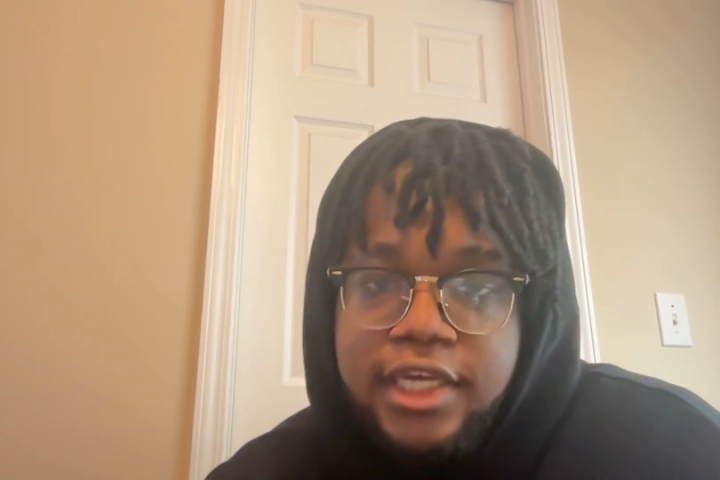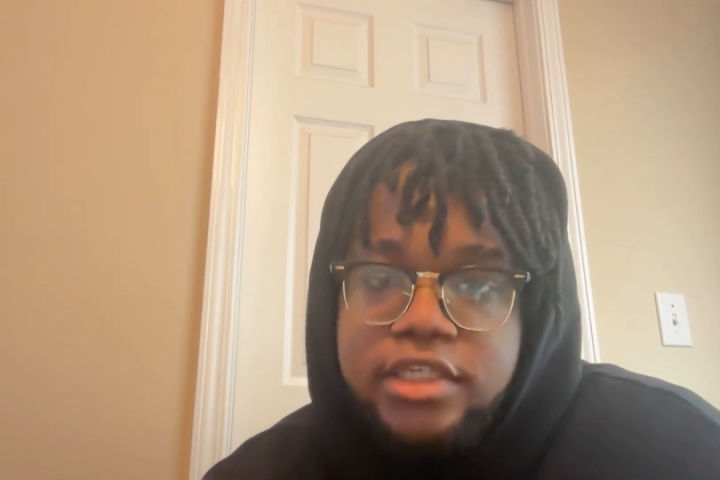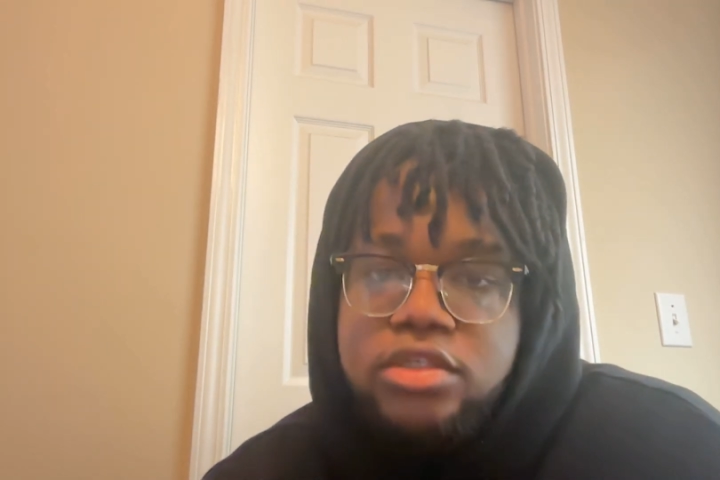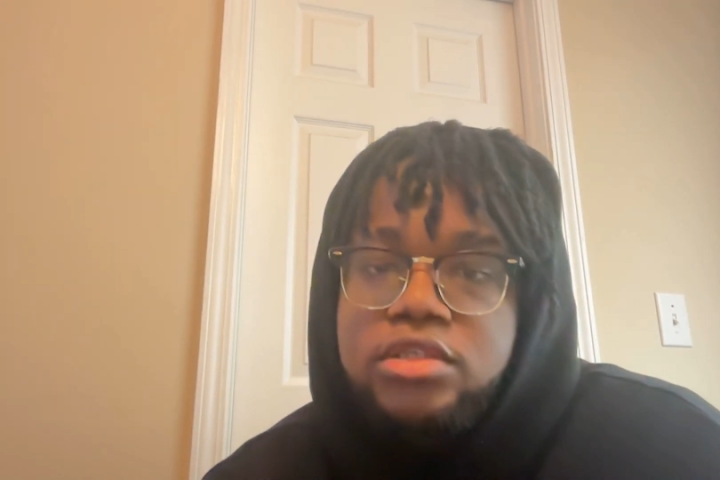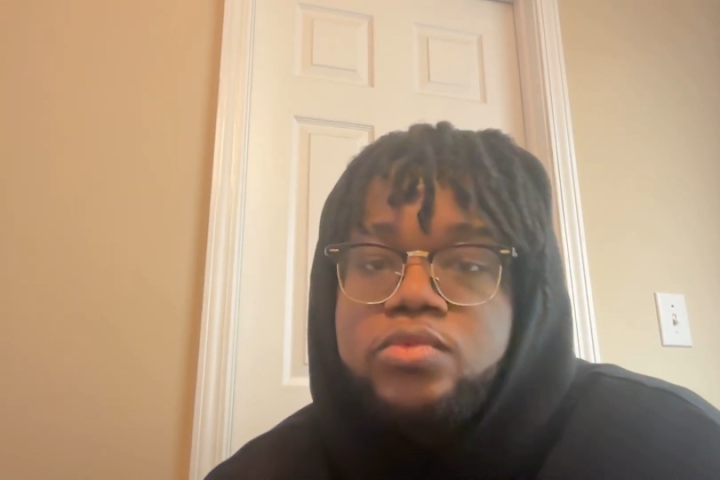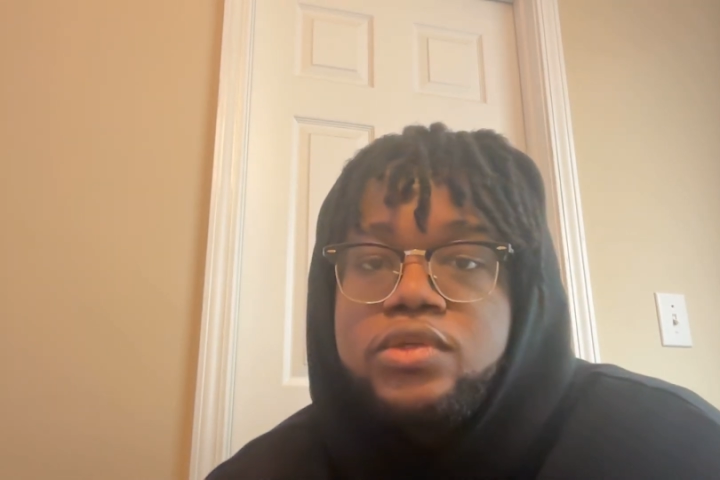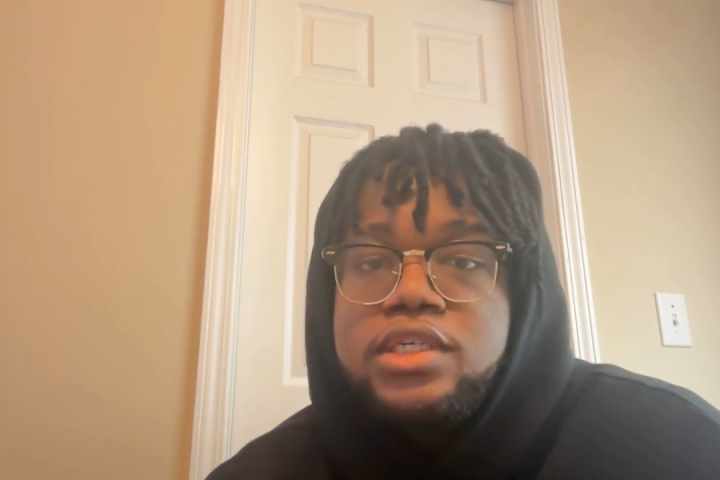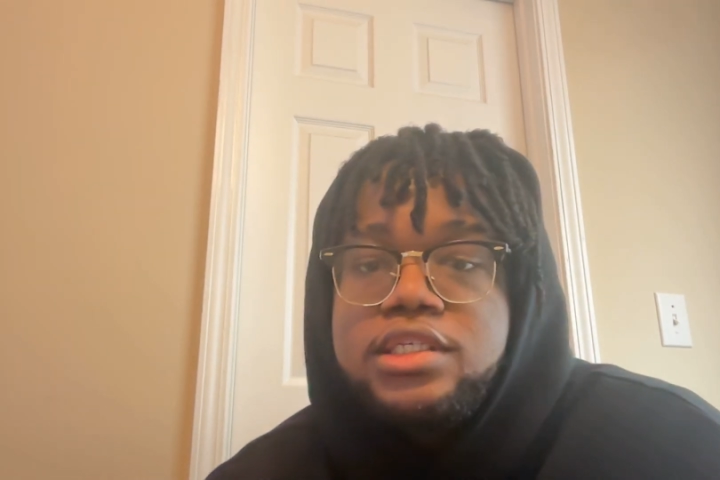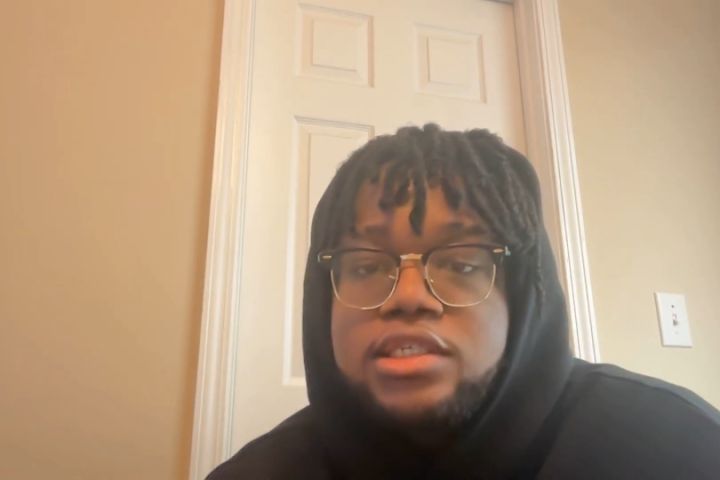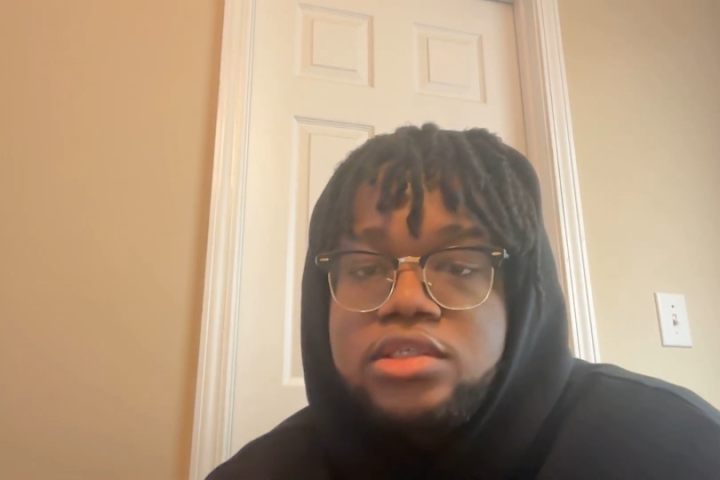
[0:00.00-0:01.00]
such as
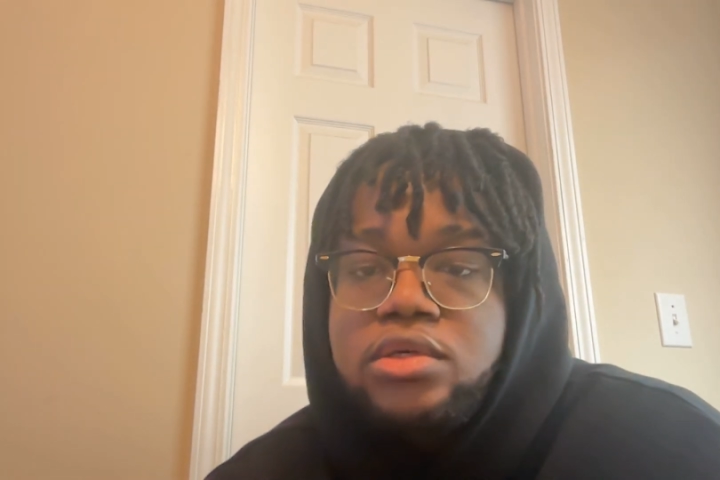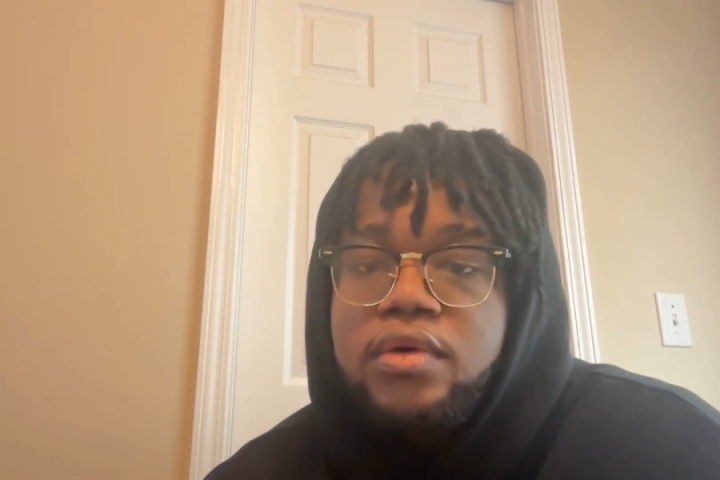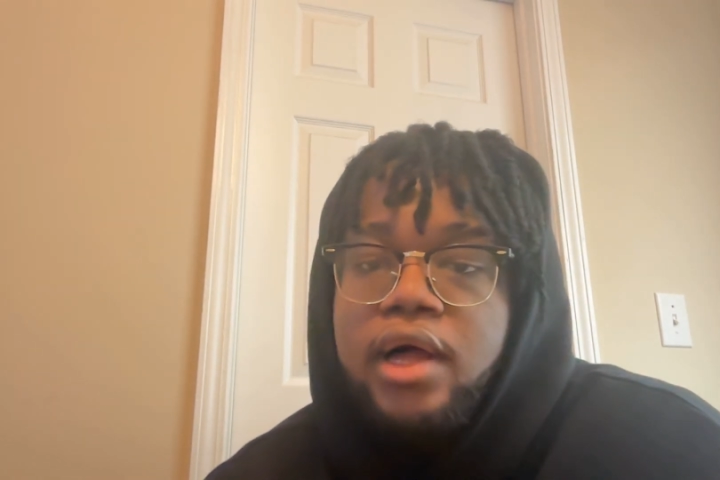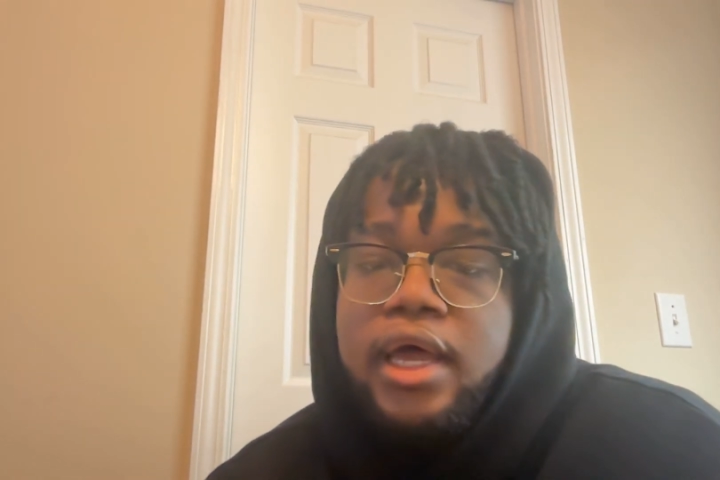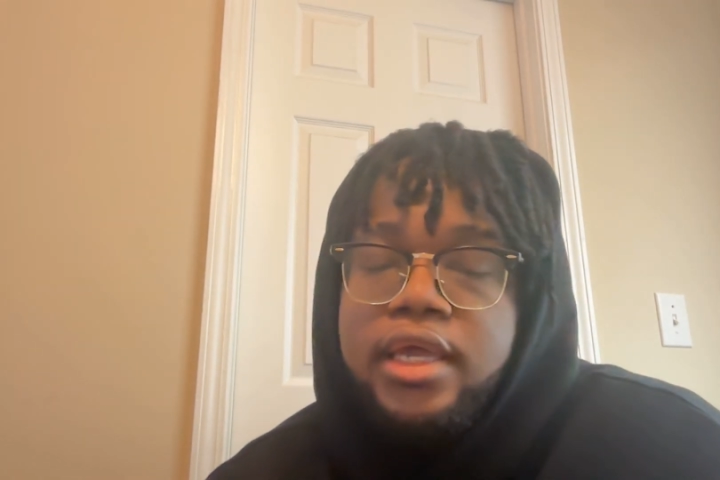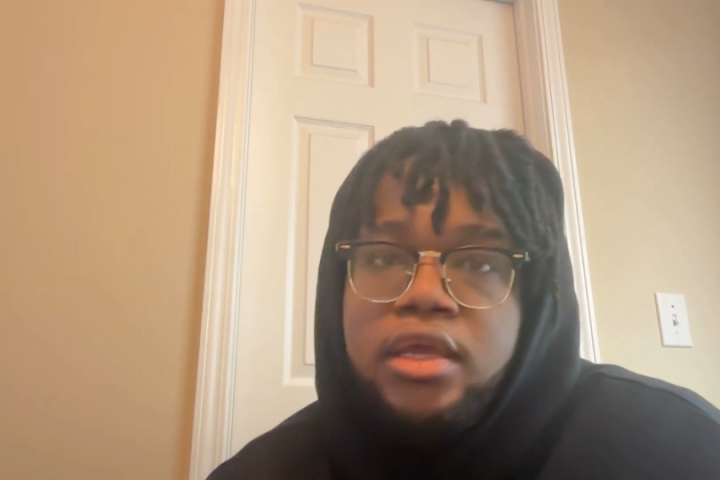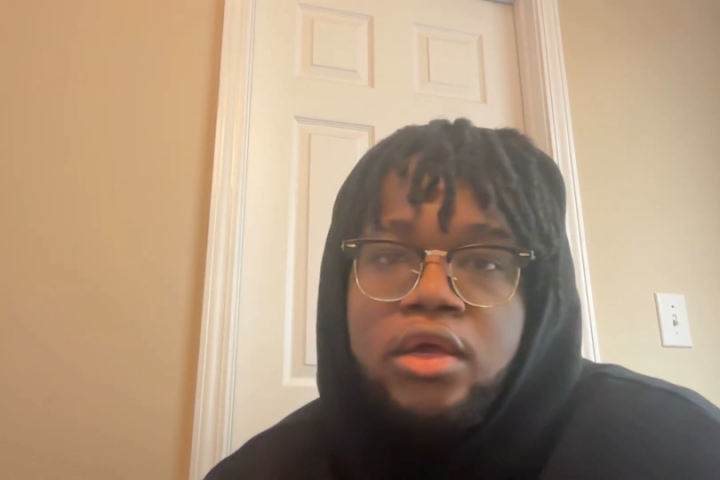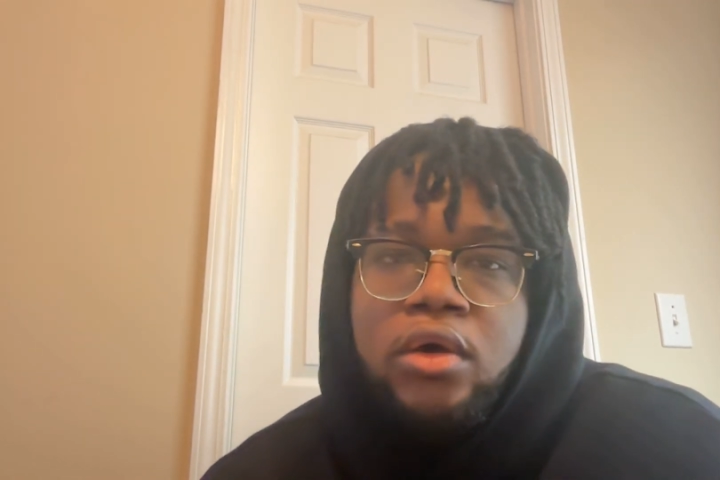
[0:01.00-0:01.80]
releasing sterili